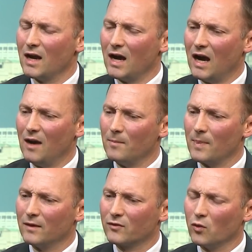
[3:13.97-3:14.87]

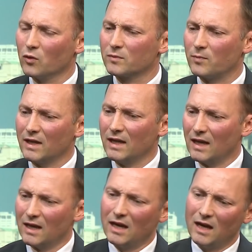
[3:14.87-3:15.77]
Of course,
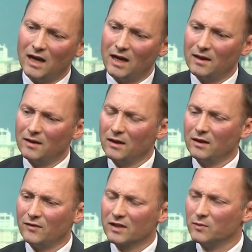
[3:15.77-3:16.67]
bringing
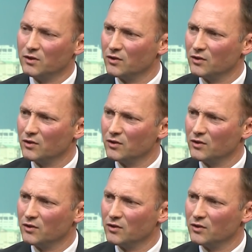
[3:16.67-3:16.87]
investment